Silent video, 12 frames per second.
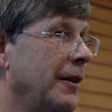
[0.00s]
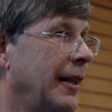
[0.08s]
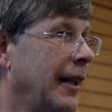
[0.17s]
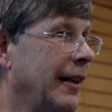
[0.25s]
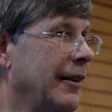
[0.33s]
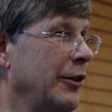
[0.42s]

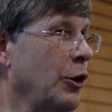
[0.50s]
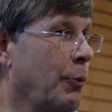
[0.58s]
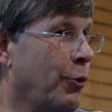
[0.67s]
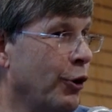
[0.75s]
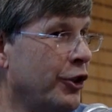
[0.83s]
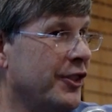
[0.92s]
It, you
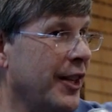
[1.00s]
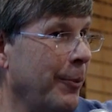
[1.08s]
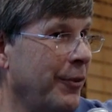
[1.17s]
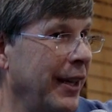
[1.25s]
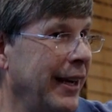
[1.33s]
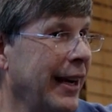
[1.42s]
push
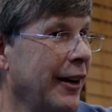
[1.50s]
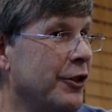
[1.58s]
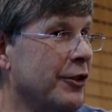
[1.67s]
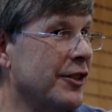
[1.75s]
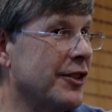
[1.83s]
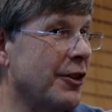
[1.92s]
something and it
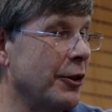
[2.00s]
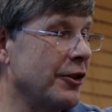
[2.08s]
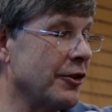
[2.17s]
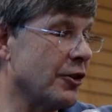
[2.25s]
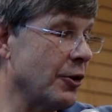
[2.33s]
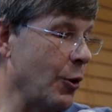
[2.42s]
should start
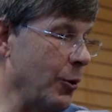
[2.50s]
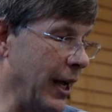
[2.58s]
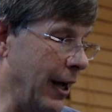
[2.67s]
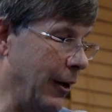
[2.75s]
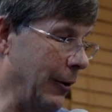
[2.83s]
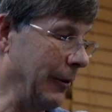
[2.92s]
to slow
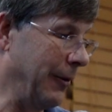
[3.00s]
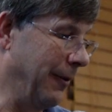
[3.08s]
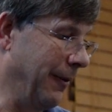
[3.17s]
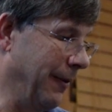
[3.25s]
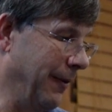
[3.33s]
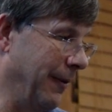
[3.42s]
down,
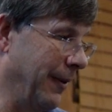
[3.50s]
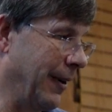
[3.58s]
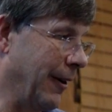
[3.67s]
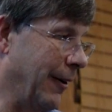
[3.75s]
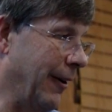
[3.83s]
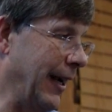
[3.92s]

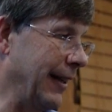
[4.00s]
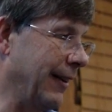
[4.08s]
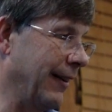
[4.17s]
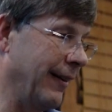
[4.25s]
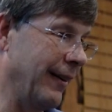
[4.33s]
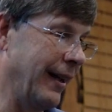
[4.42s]
all right?
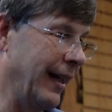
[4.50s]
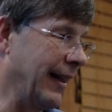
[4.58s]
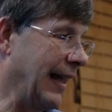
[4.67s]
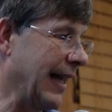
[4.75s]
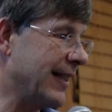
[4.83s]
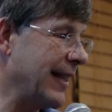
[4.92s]

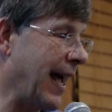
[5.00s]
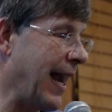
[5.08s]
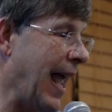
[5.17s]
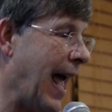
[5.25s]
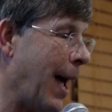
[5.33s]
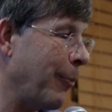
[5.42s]
That's not
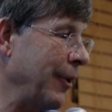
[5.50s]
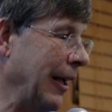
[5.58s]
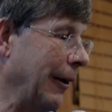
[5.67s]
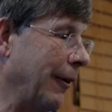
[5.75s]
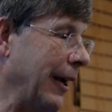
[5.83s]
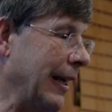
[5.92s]

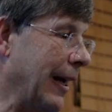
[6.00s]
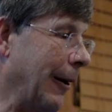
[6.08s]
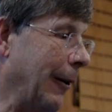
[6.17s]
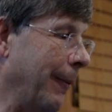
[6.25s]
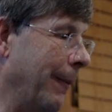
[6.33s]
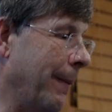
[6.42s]
happening right
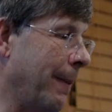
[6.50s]
now.